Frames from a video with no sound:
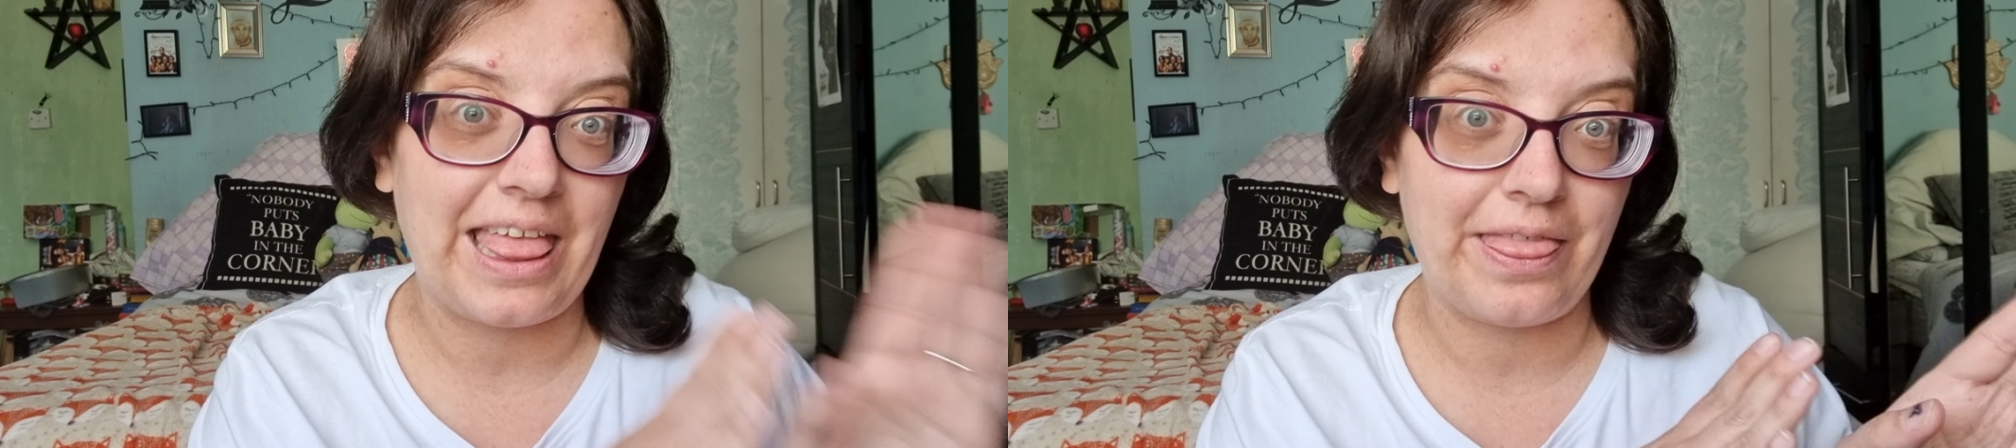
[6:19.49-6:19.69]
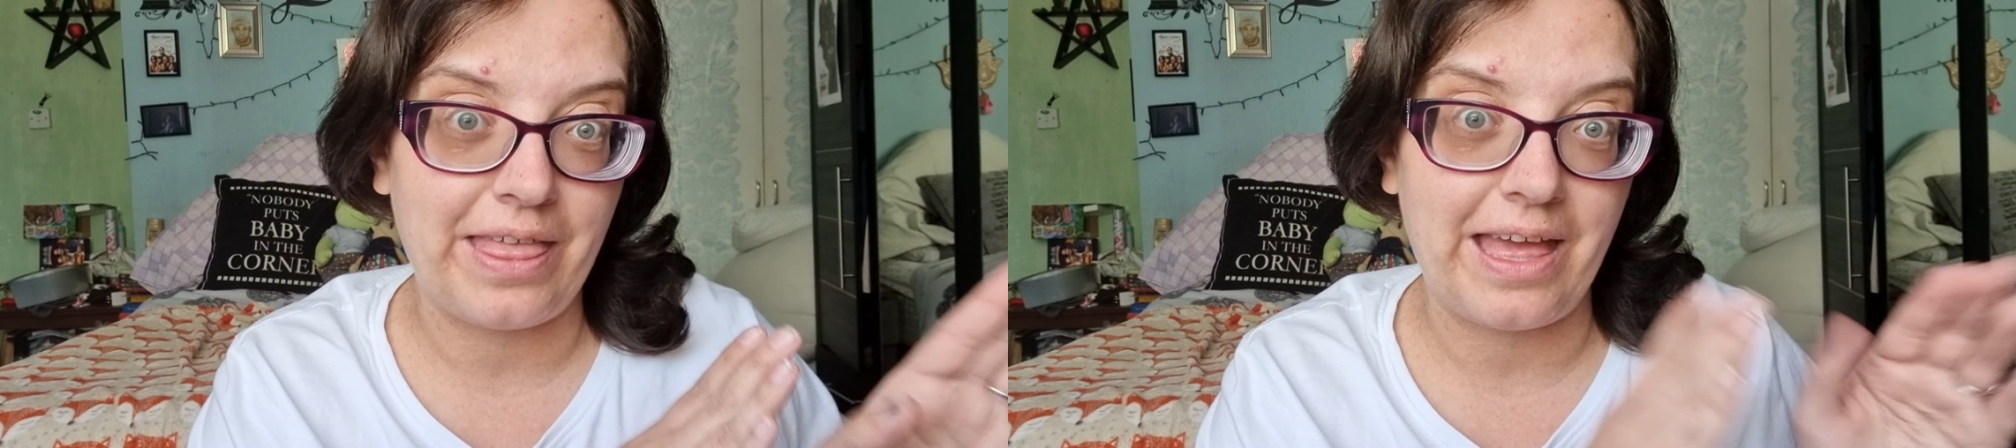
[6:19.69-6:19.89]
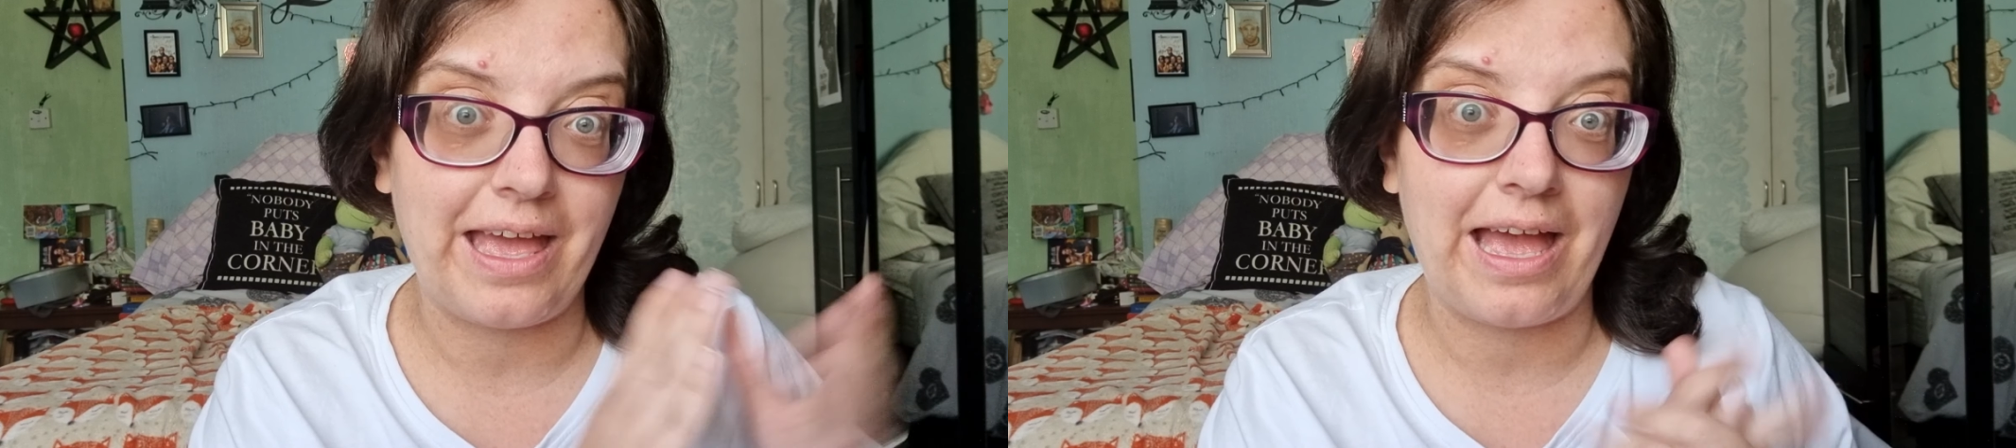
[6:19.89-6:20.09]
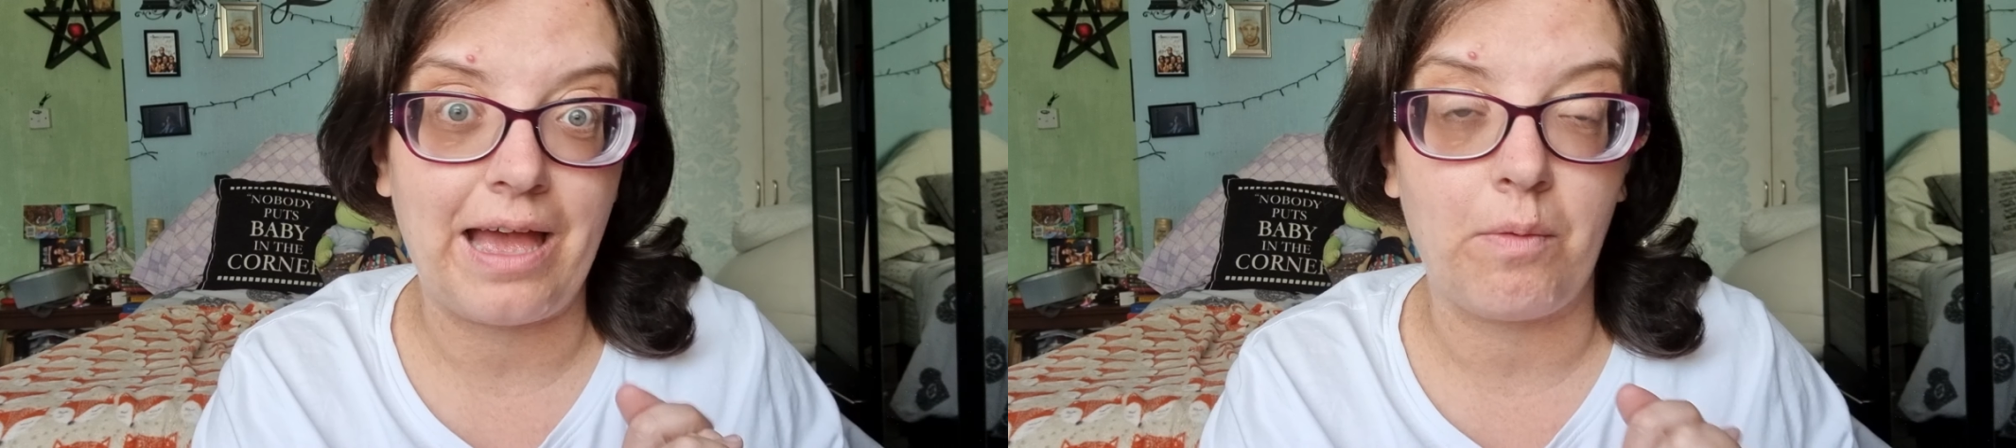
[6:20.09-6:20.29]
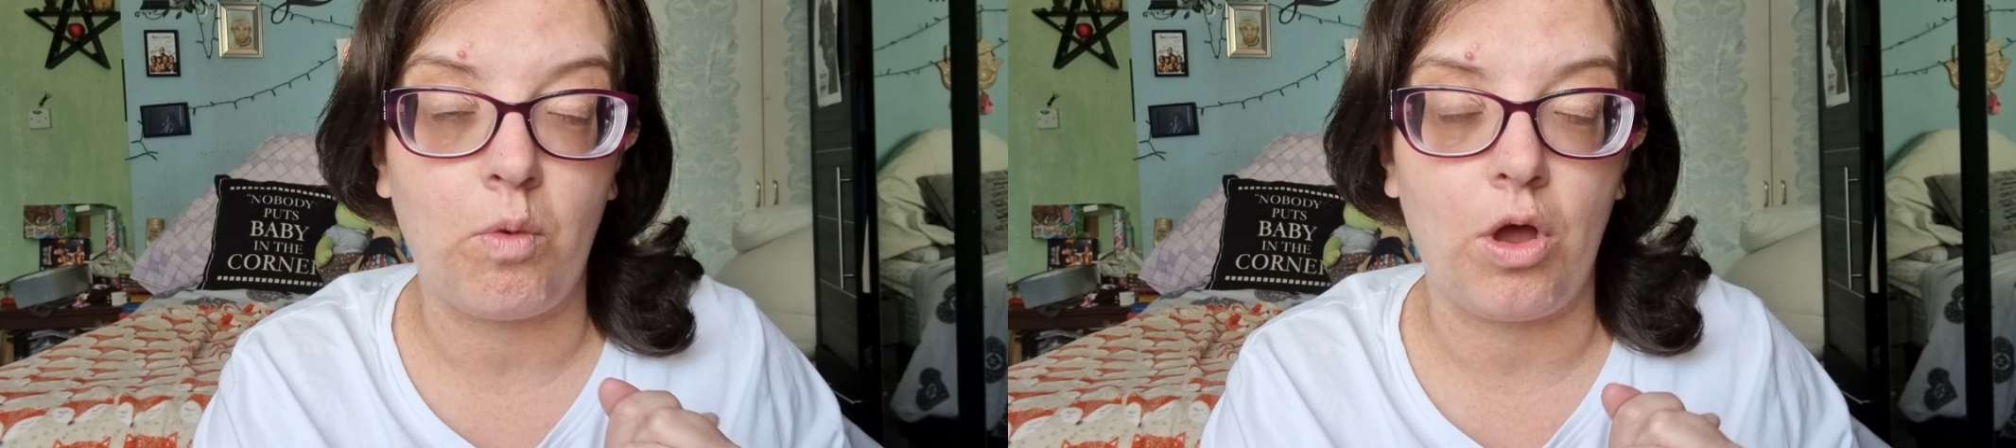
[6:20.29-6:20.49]
there
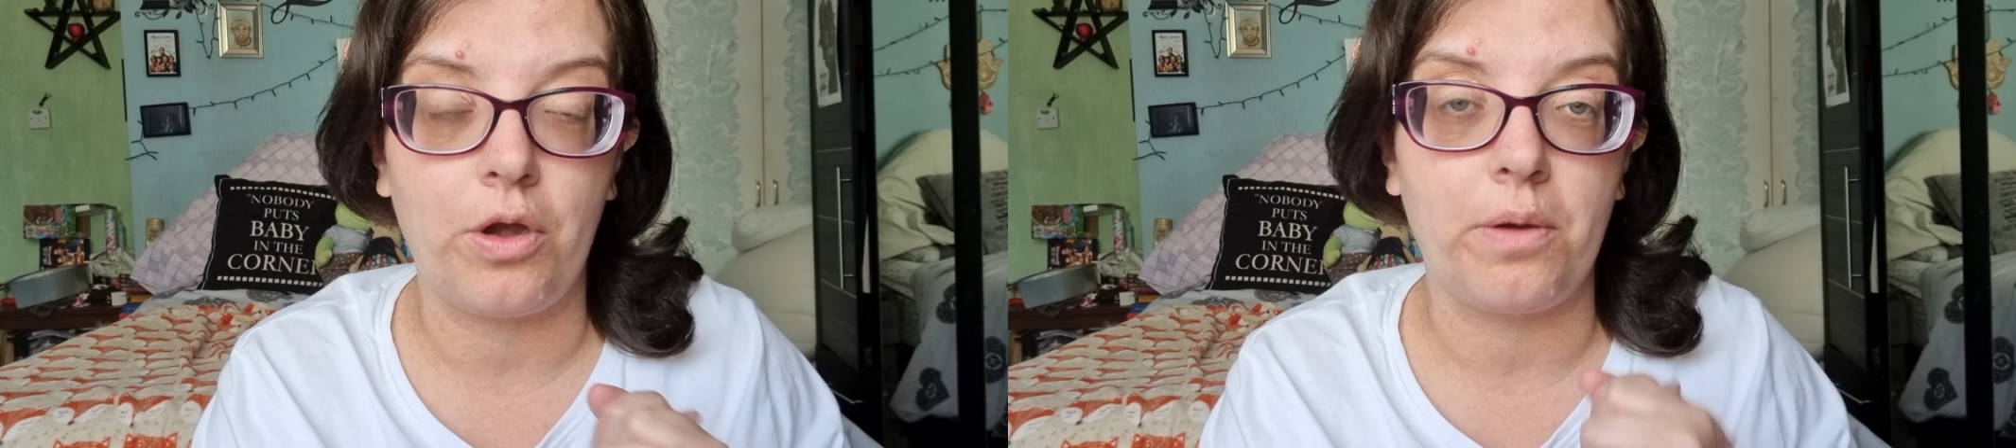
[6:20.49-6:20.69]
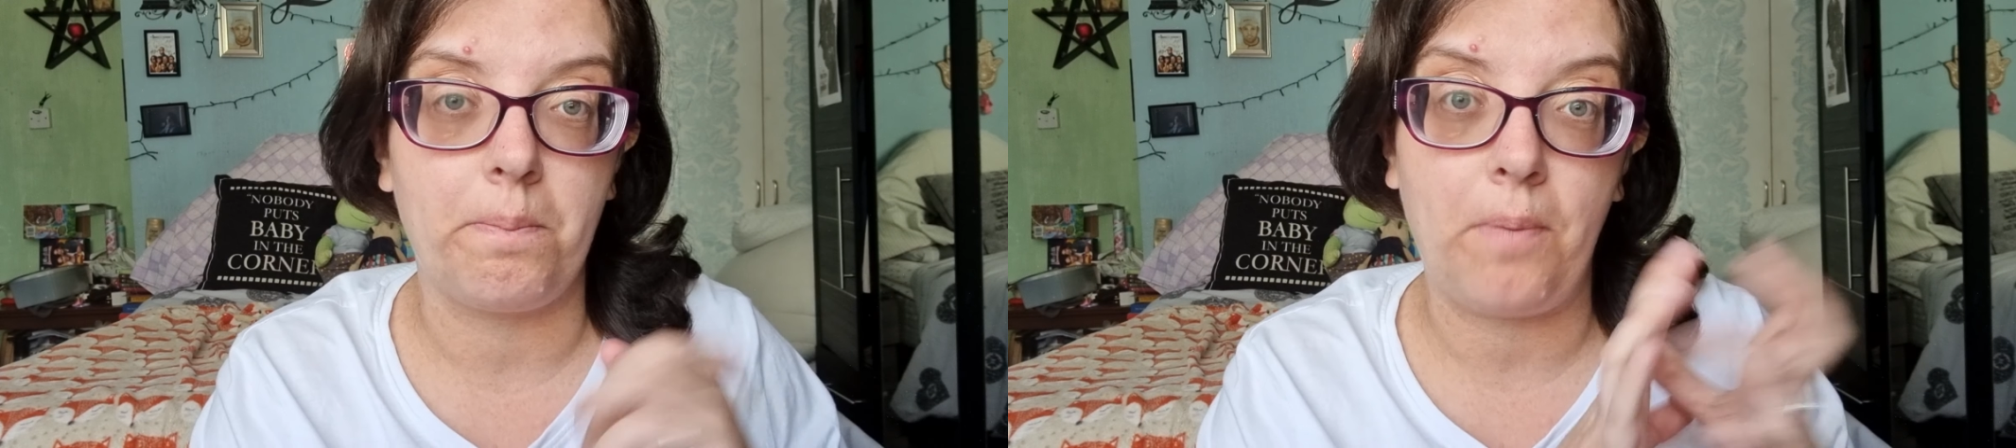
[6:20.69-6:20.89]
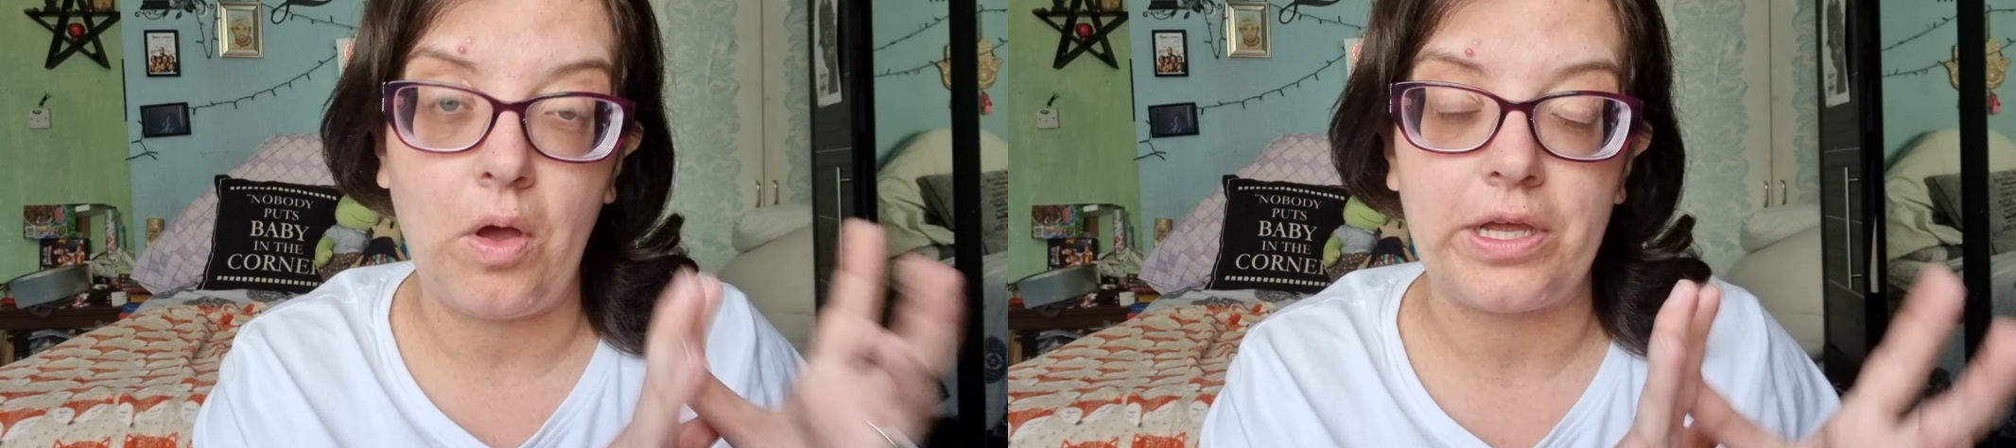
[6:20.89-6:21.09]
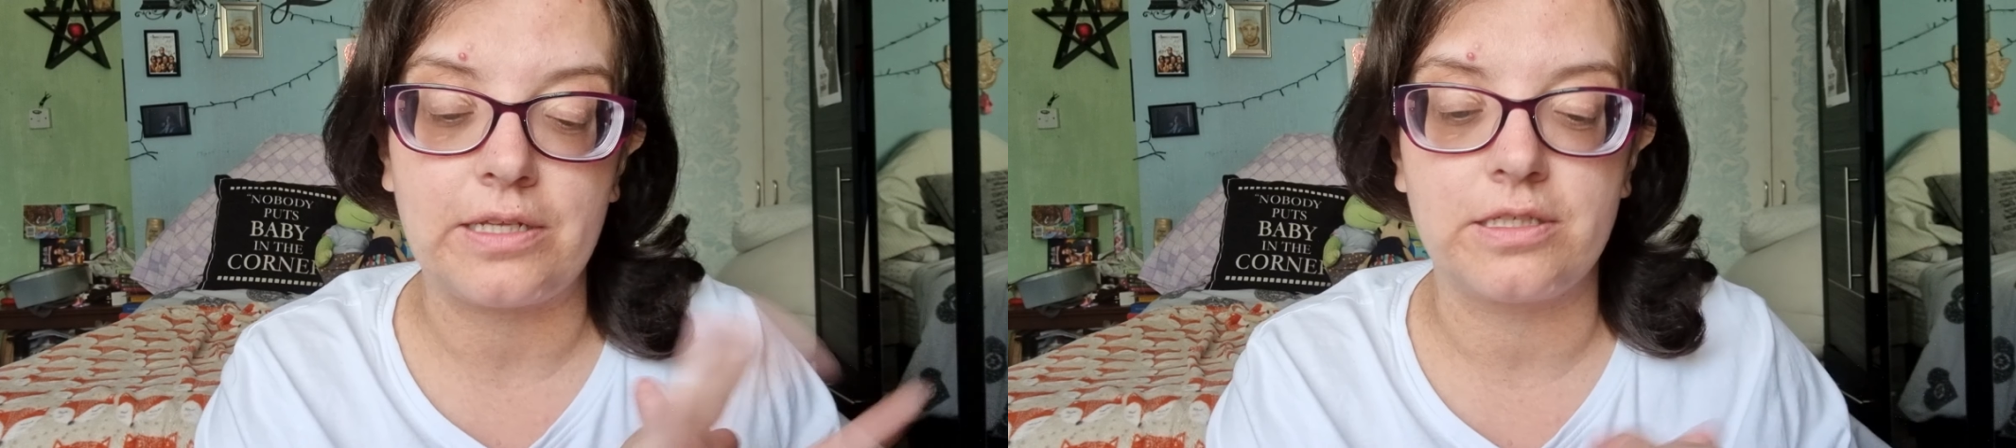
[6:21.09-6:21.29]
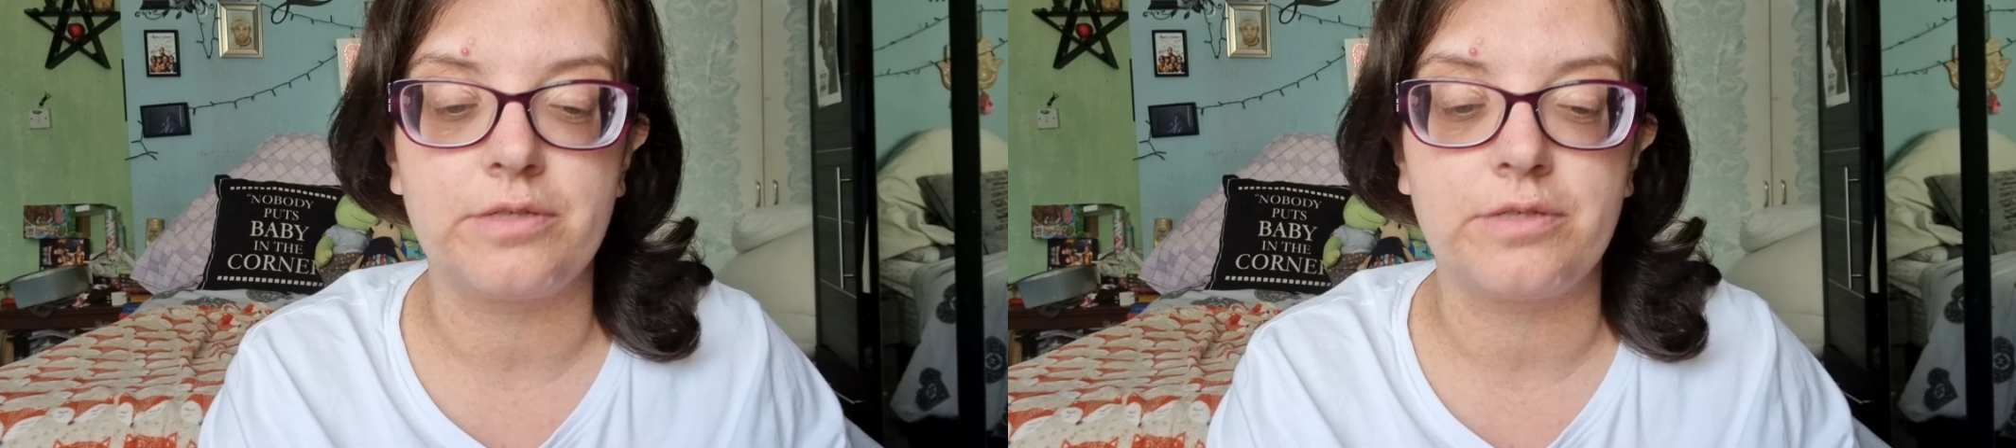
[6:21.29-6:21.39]
at one point.